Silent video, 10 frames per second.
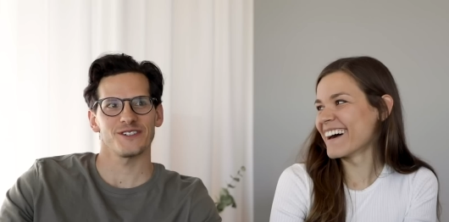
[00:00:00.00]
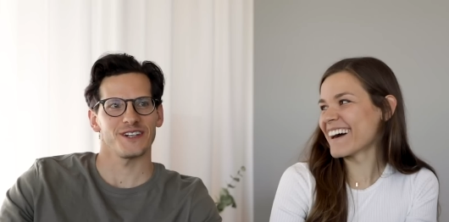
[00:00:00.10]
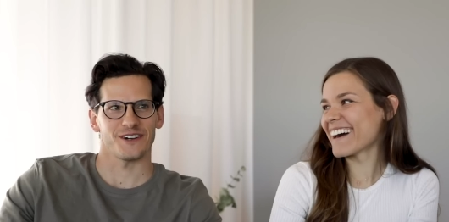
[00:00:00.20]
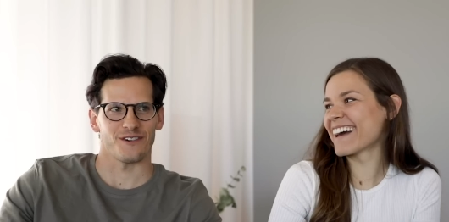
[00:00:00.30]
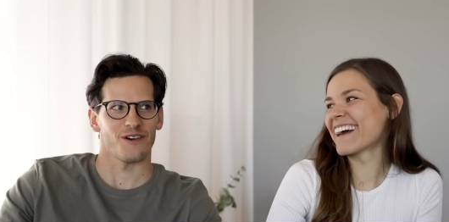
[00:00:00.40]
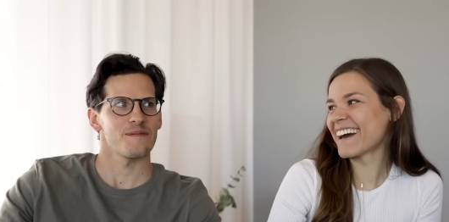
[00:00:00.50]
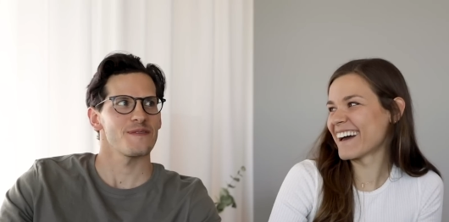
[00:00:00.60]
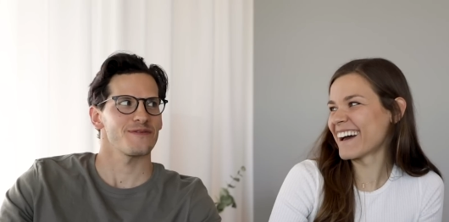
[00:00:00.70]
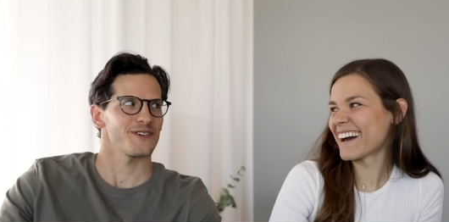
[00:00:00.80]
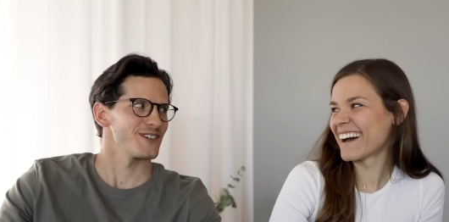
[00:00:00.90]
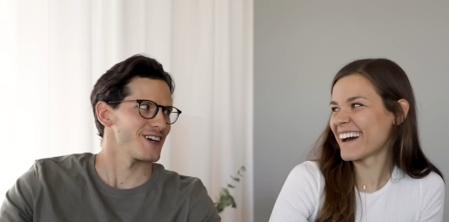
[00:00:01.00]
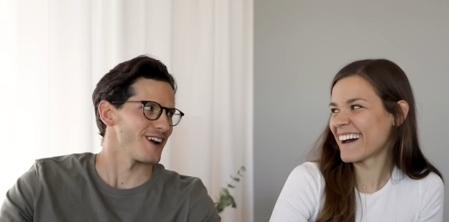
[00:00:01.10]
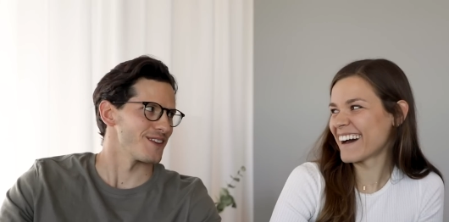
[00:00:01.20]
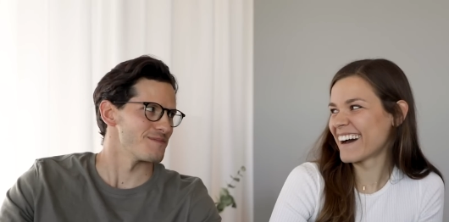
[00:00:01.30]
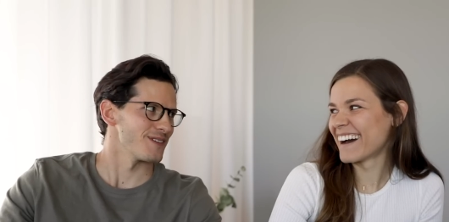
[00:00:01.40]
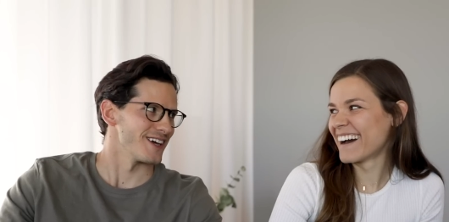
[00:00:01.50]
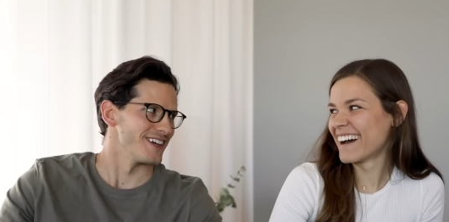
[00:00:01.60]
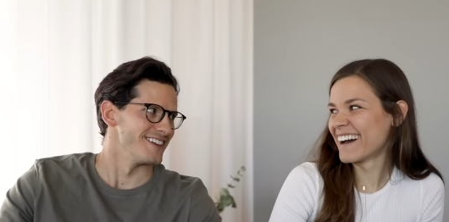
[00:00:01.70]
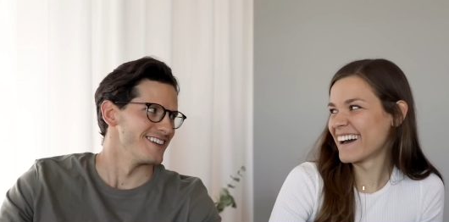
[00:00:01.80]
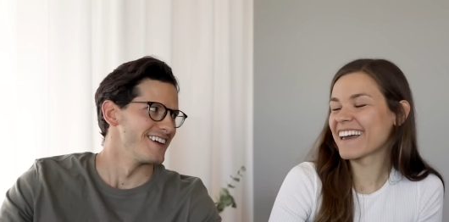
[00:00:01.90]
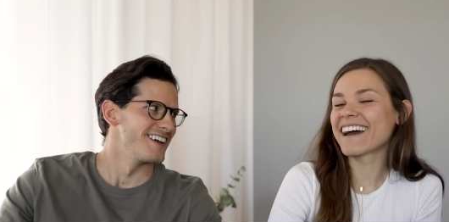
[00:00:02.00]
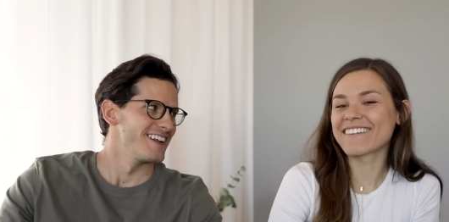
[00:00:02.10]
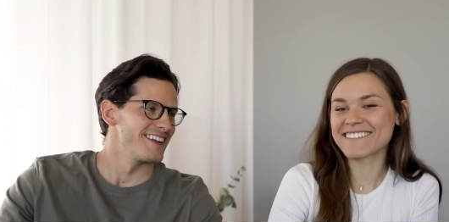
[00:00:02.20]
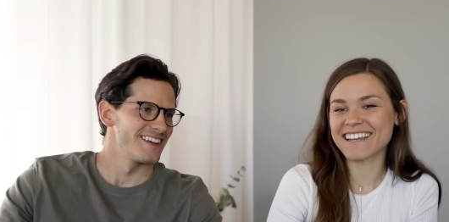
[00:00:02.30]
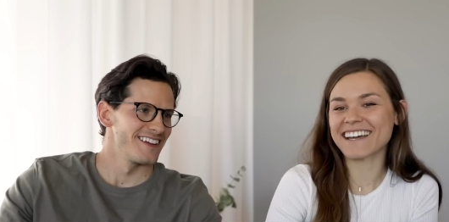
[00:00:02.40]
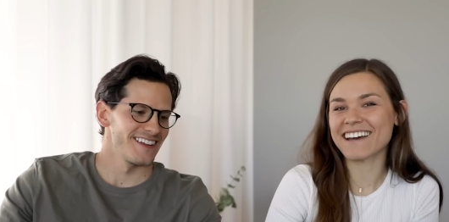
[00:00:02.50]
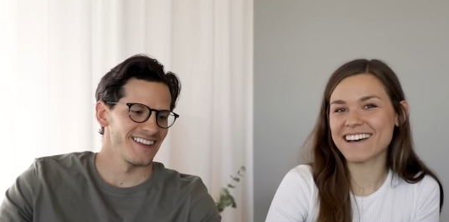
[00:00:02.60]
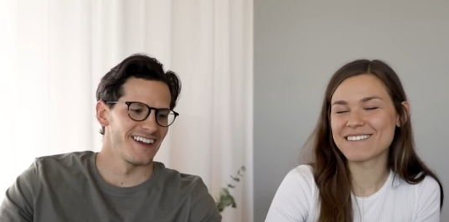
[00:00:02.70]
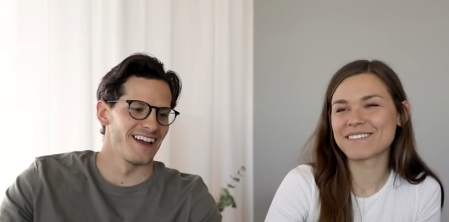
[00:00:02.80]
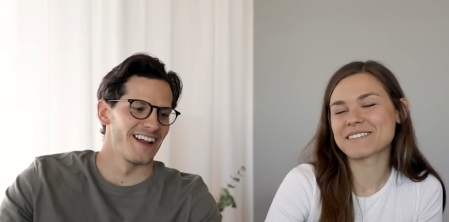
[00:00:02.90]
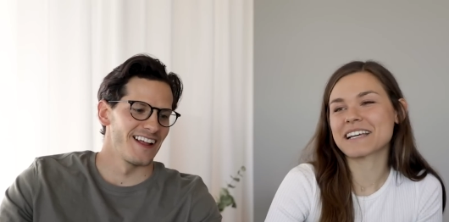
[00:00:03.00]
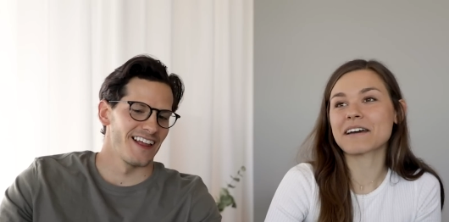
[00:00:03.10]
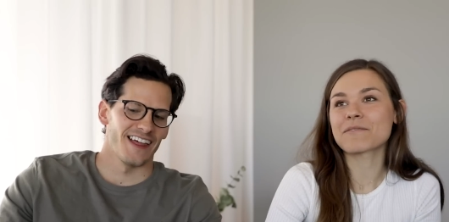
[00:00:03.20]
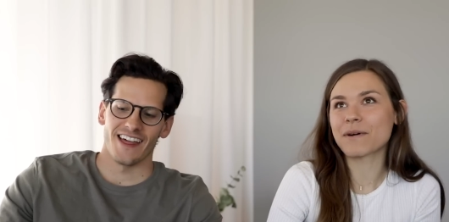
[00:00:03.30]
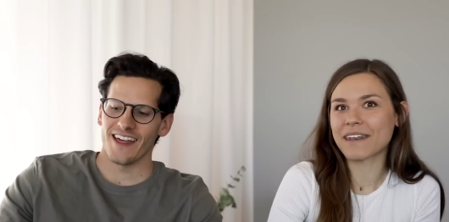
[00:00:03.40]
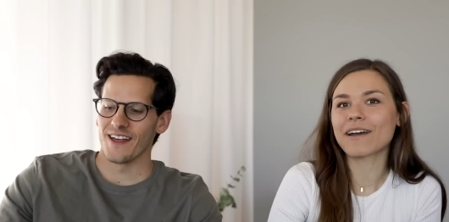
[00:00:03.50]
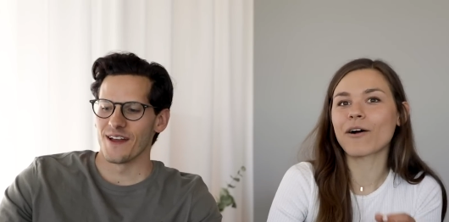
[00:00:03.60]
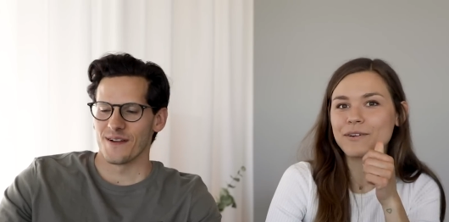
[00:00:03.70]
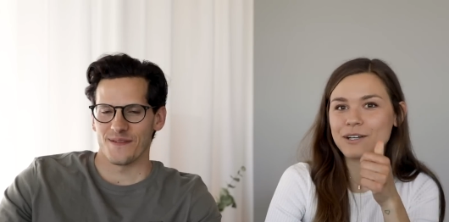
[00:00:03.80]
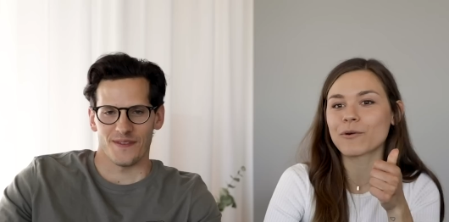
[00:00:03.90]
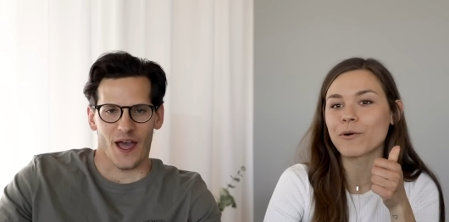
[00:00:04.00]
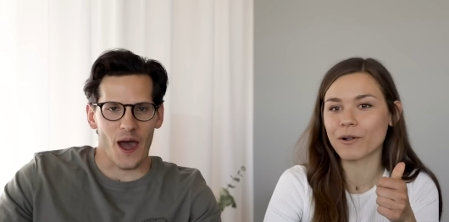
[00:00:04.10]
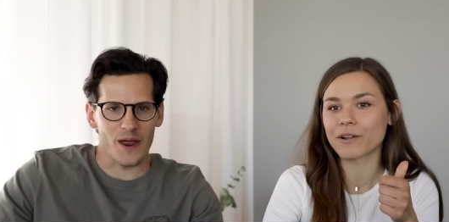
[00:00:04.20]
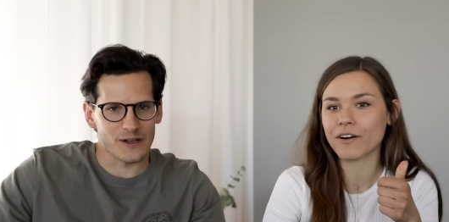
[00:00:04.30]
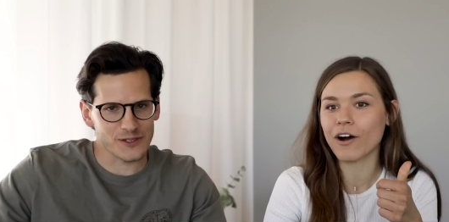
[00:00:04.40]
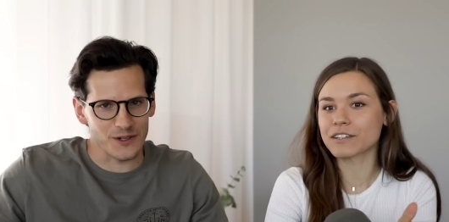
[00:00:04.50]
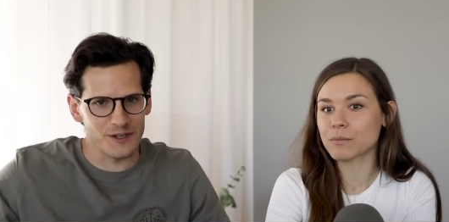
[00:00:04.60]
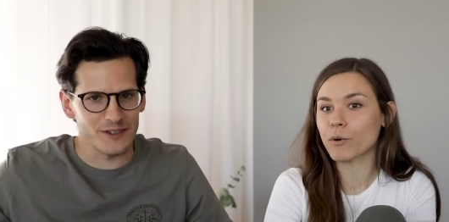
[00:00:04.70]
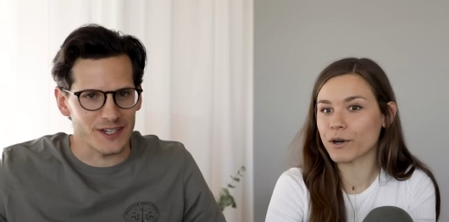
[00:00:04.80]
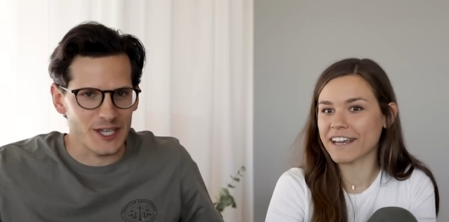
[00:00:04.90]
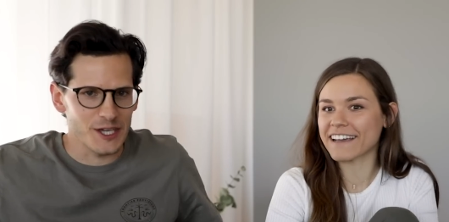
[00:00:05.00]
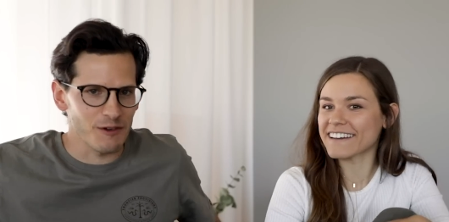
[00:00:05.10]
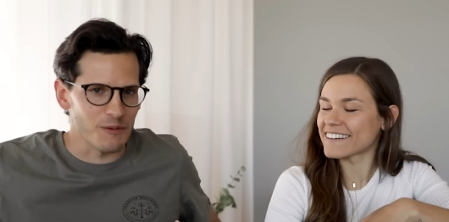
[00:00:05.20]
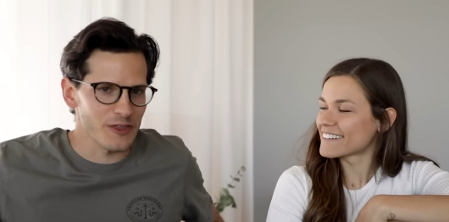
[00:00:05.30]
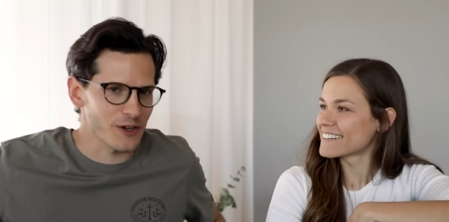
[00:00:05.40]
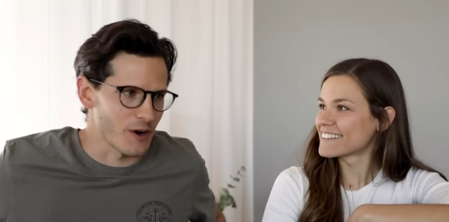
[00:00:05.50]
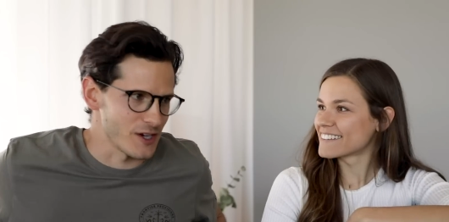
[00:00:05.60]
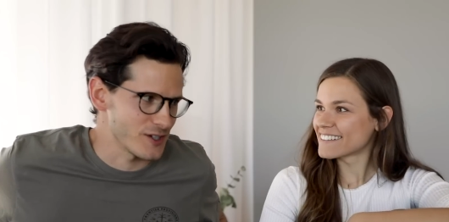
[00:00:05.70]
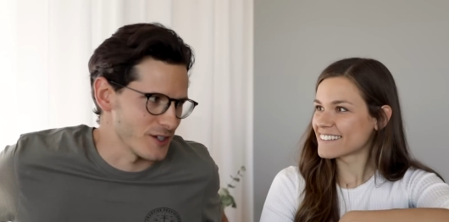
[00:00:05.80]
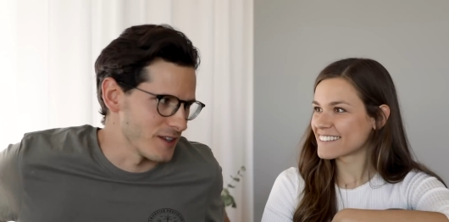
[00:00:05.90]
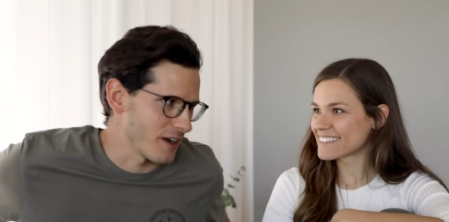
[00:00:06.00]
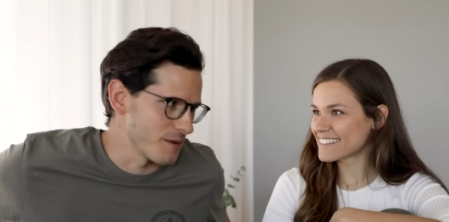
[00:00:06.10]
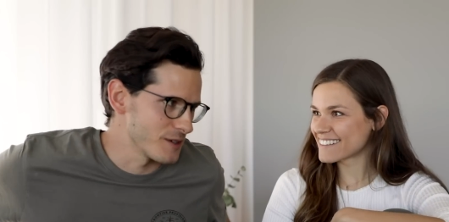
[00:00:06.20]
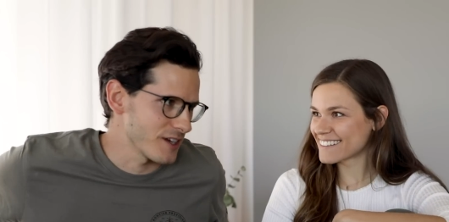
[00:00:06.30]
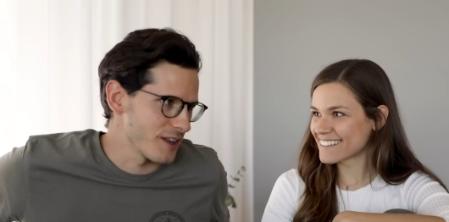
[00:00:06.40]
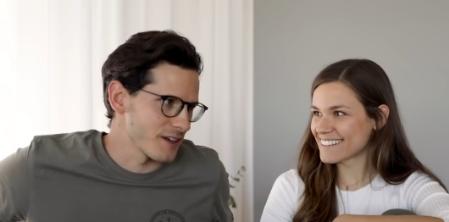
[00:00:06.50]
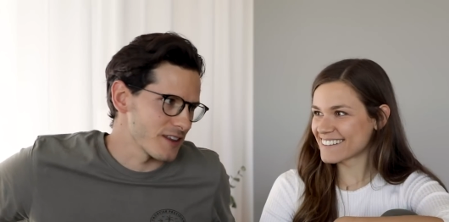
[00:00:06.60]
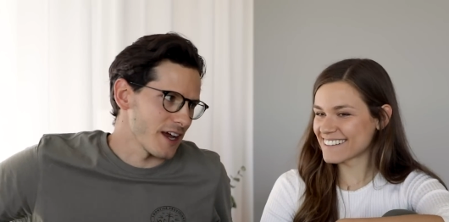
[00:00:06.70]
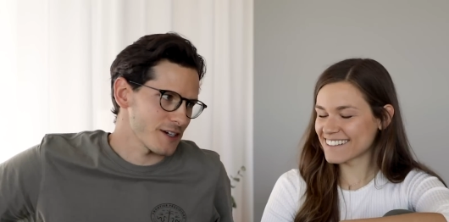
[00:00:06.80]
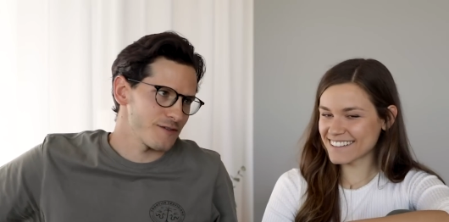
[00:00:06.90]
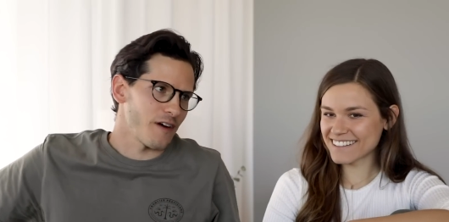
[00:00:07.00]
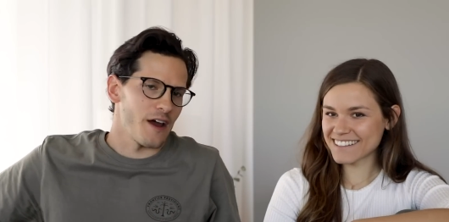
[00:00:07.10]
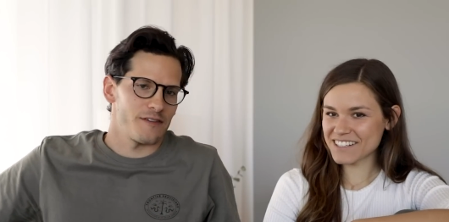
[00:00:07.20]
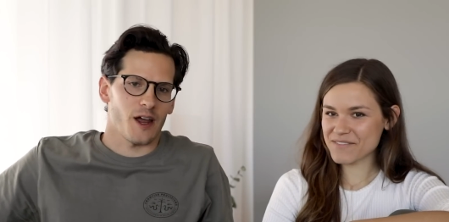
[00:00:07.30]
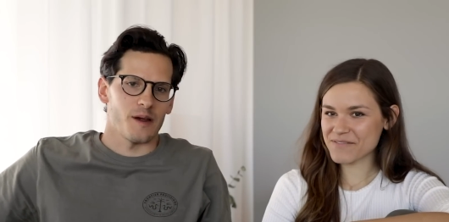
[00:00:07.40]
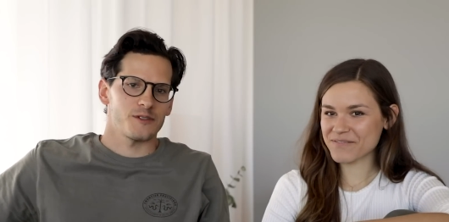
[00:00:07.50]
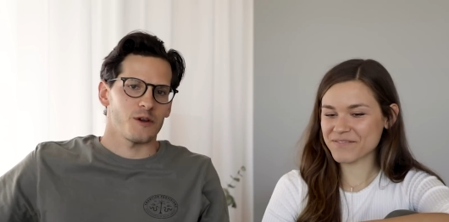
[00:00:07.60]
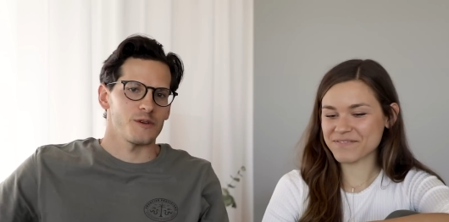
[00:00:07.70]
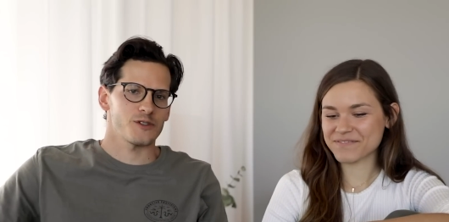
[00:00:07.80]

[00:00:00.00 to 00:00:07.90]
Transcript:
Speaker 1: you did it right before you got on the plane.
Speaker 2: Yeah, it was like it was like when they already called. And also, even even
Speaker 1: with the question, I would say like the next five times that we